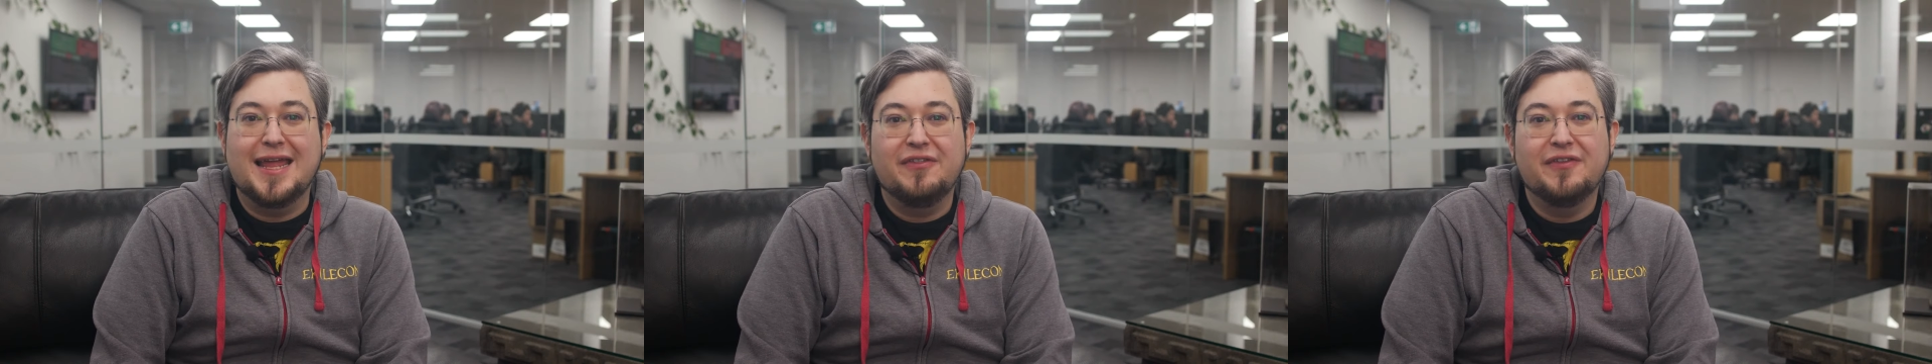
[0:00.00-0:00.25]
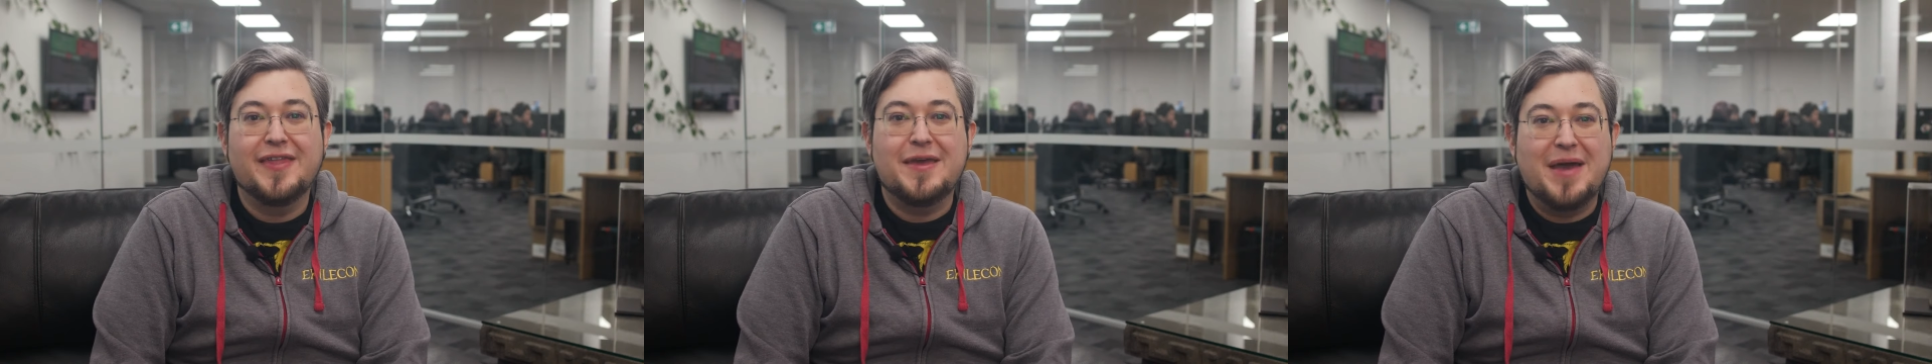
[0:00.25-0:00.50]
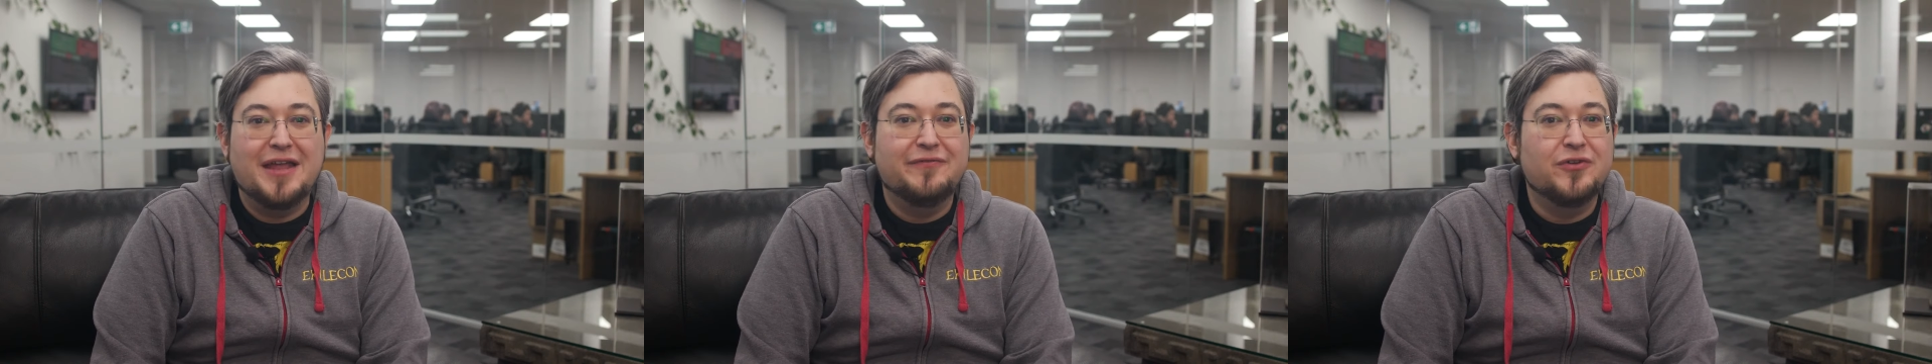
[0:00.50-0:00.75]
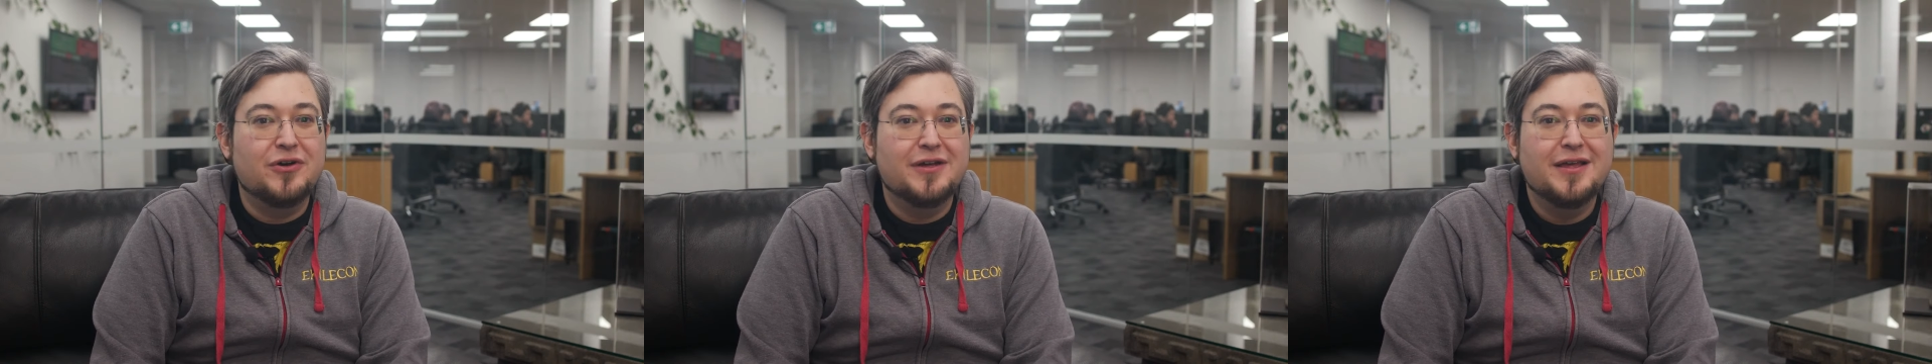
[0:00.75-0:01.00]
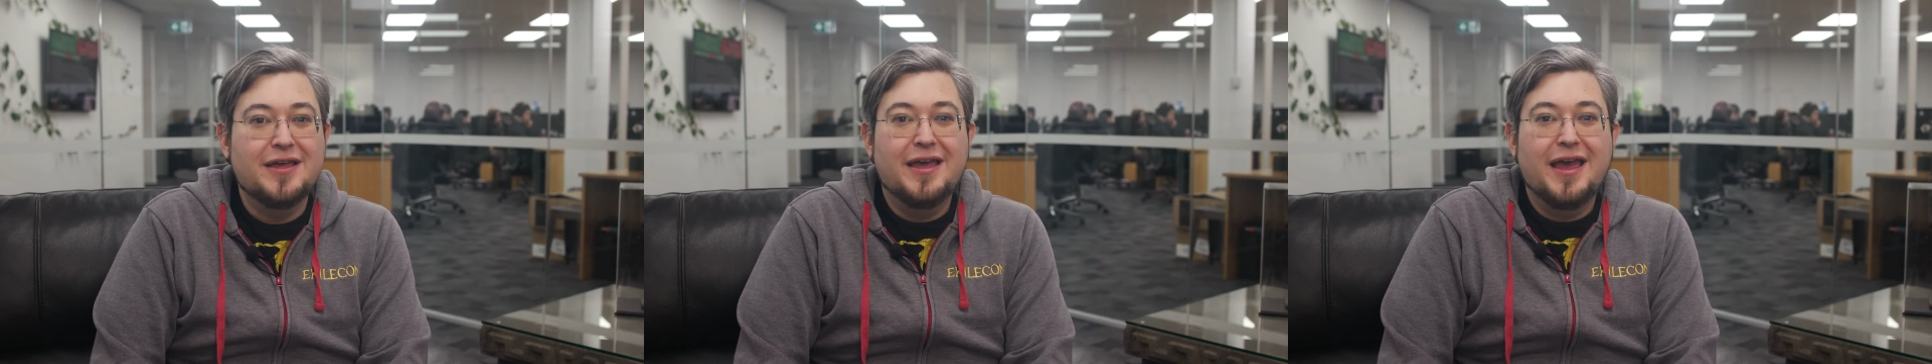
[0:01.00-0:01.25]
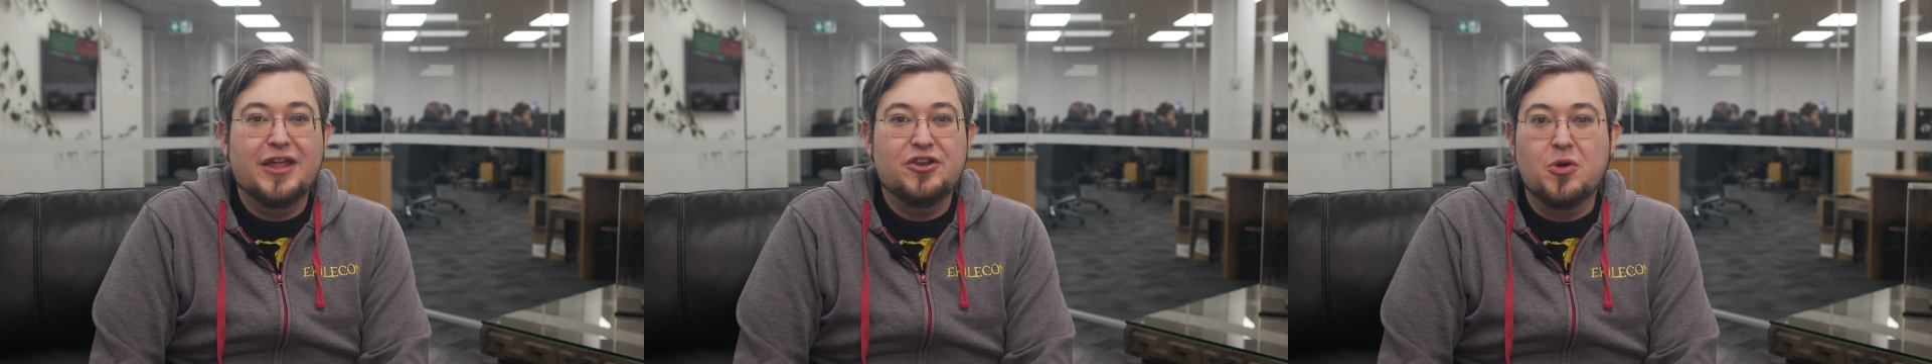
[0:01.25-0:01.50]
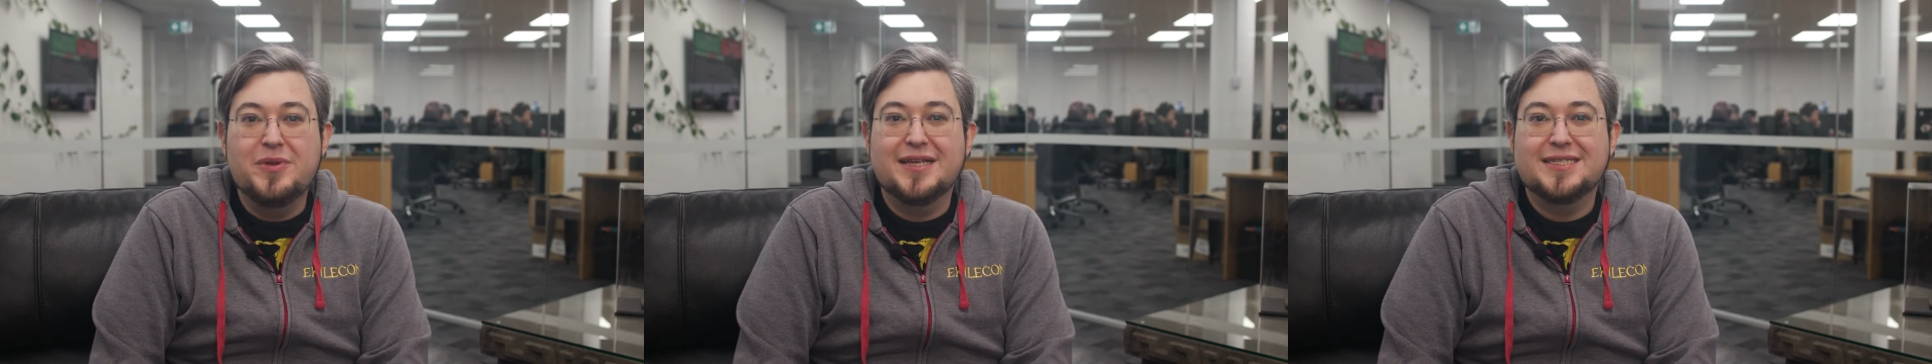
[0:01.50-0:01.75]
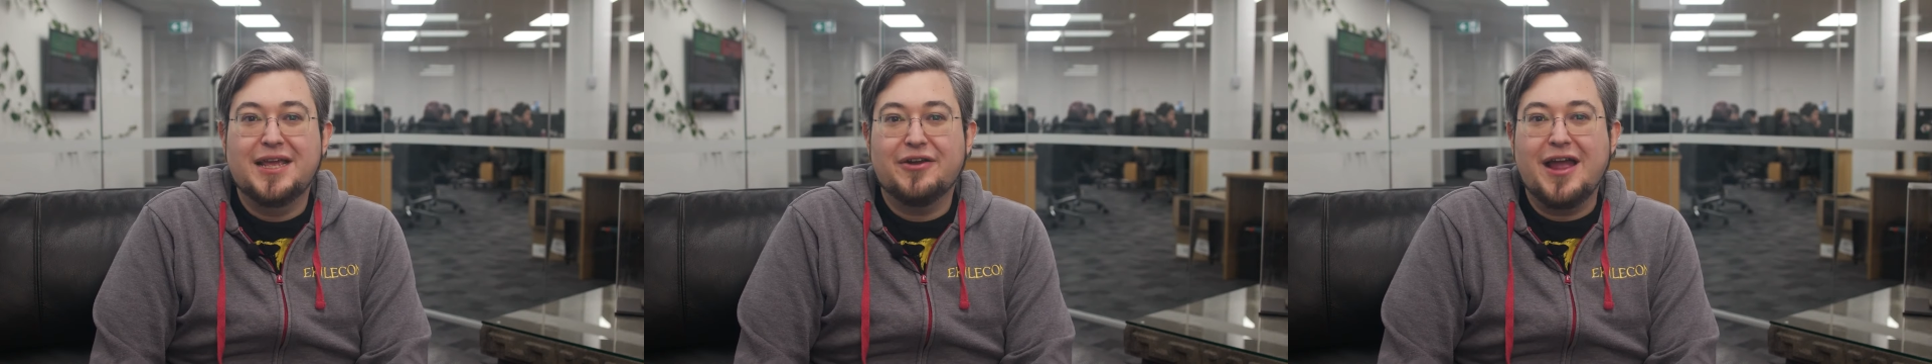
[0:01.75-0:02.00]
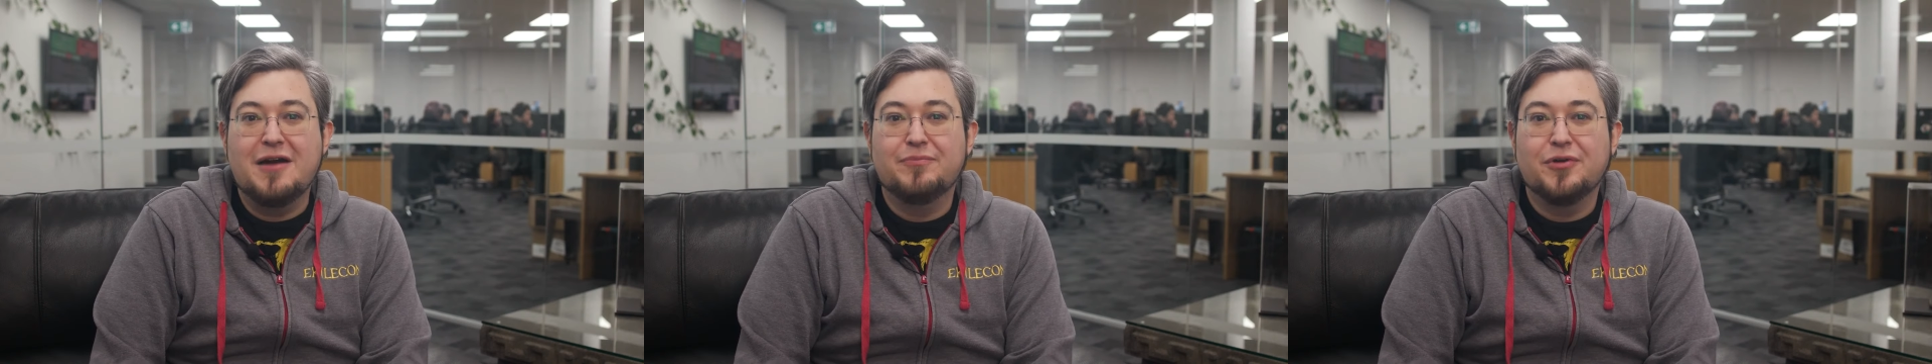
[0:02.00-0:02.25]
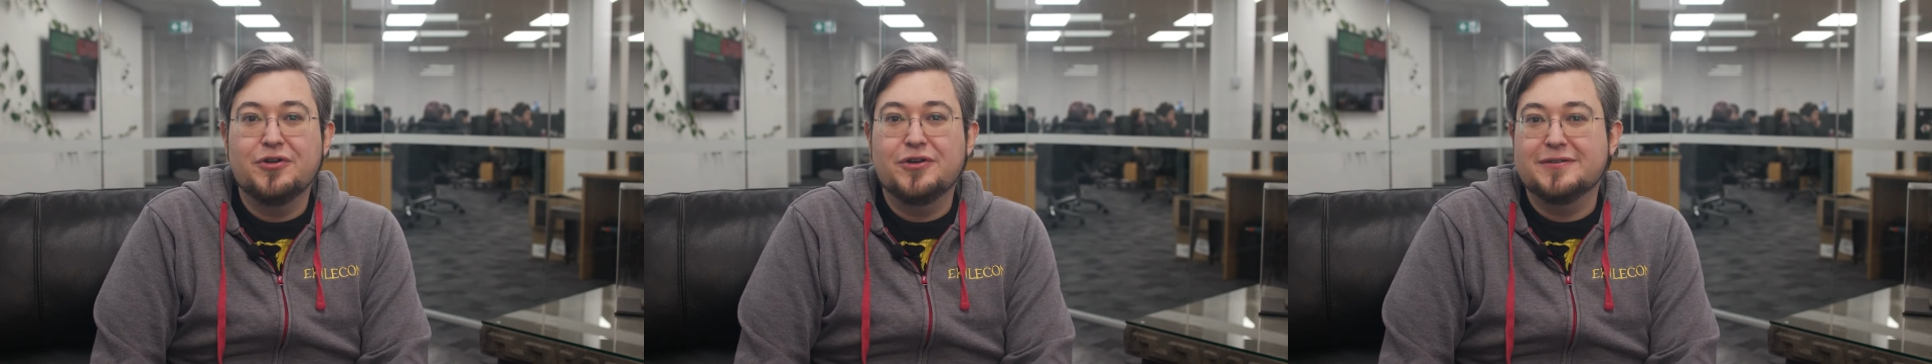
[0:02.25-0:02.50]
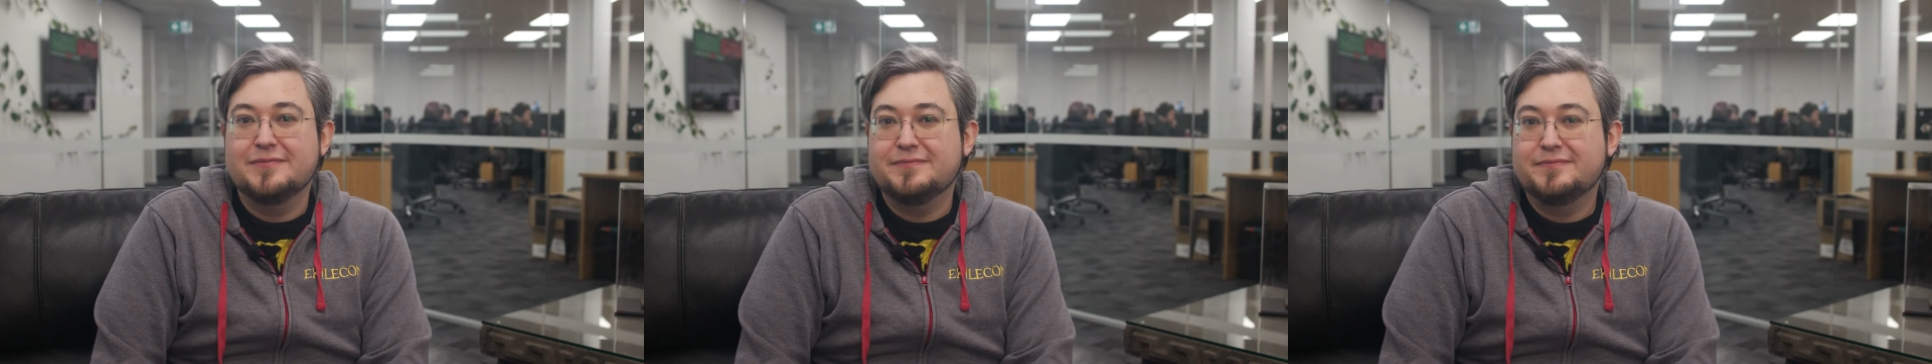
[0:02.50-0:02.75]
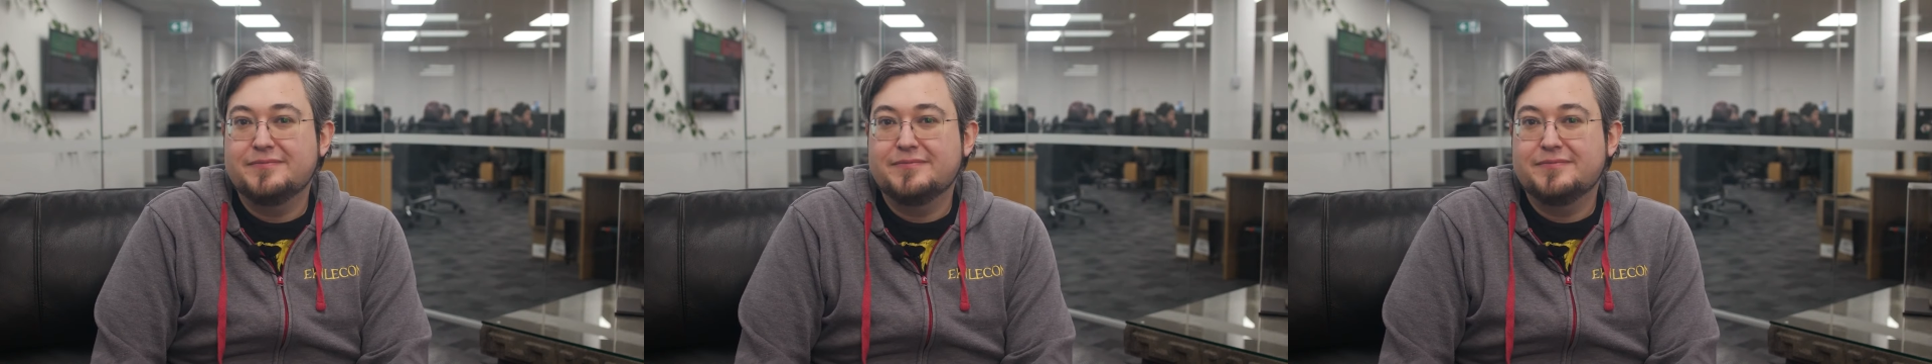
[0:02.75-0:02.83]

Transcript: anything they paid for and nobody has their account broken.